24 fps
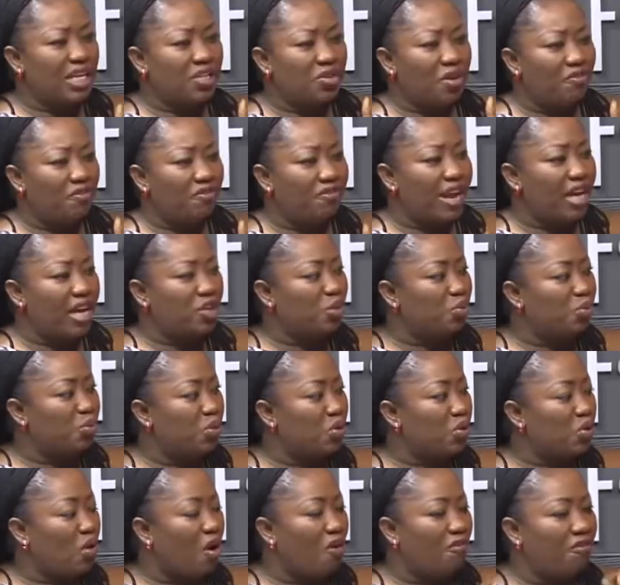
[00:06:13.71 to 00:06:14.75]
it's unfair to
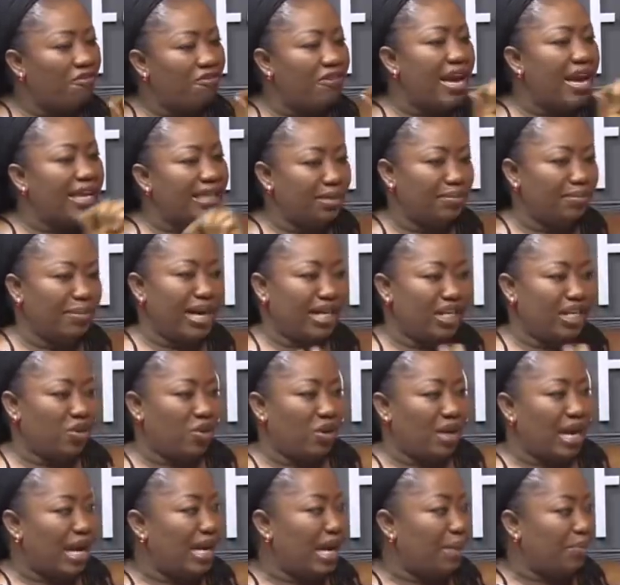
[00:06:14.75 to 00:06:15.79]
put unfair demands
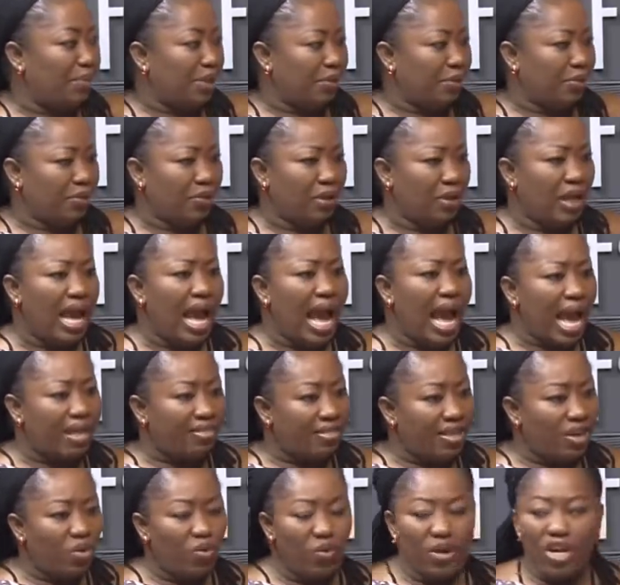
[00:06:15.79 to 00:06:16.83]
on other people. I
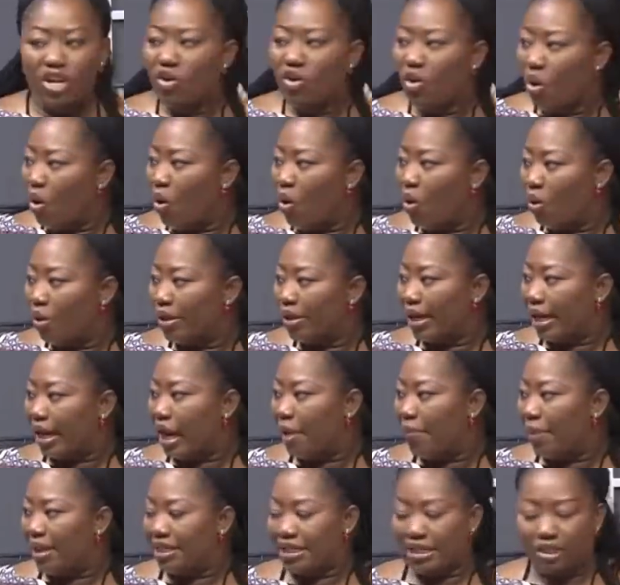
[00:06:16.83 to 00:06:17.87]
think we know the
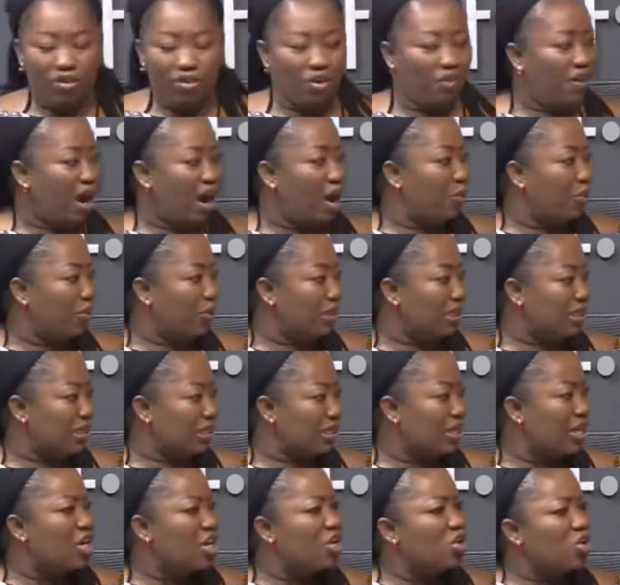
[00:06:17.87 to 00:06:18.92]
capacity of our
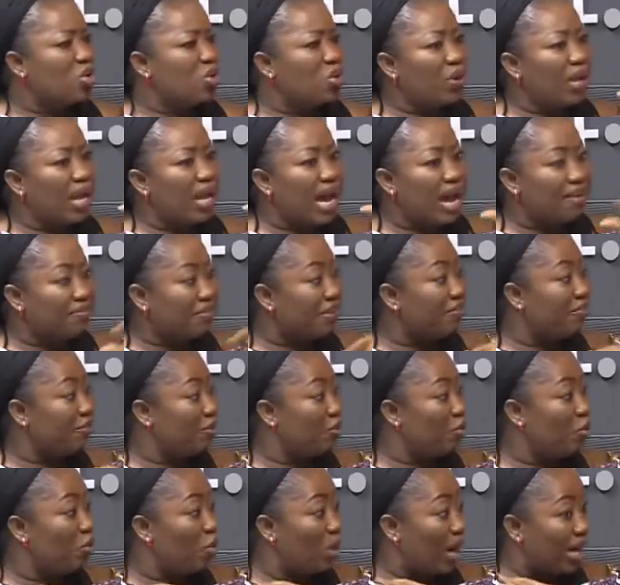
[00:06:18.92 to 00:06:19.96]
police. Do we have, if
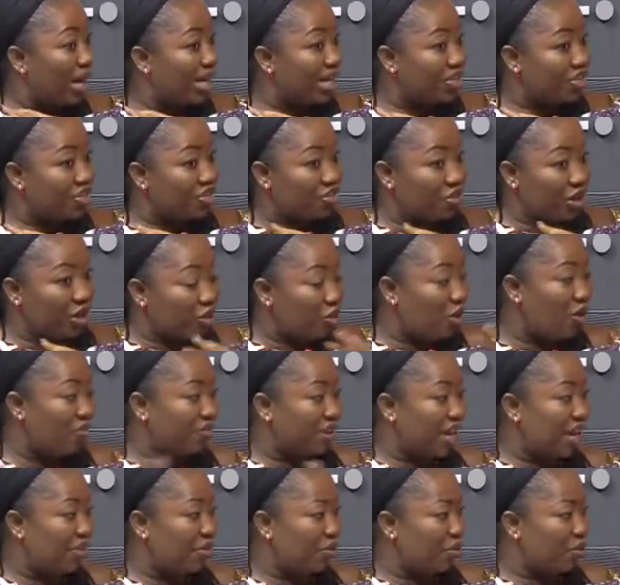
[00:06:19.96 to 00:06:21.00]
you look at the stretch of
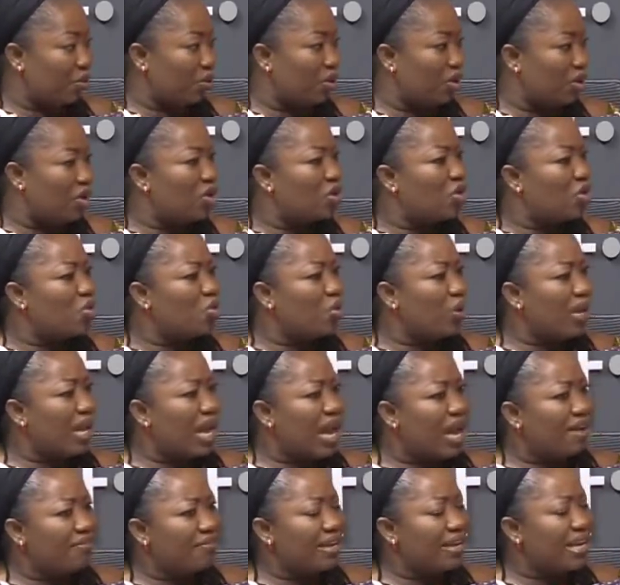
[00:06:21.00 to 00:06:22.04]
that road, do we
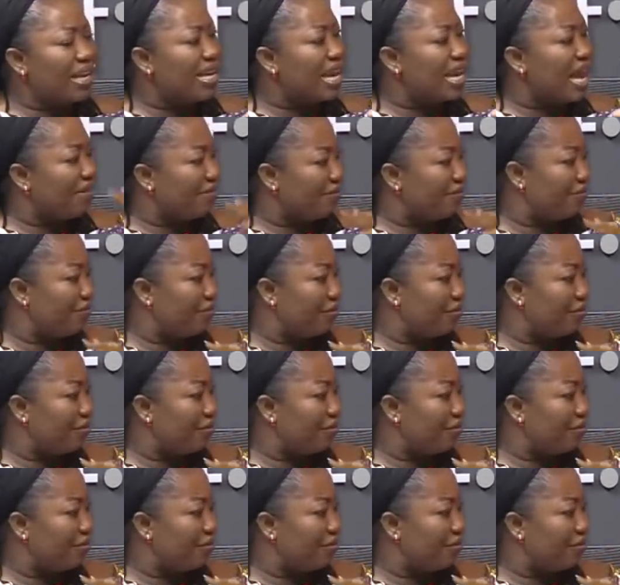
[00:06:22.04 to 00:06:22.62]
have enough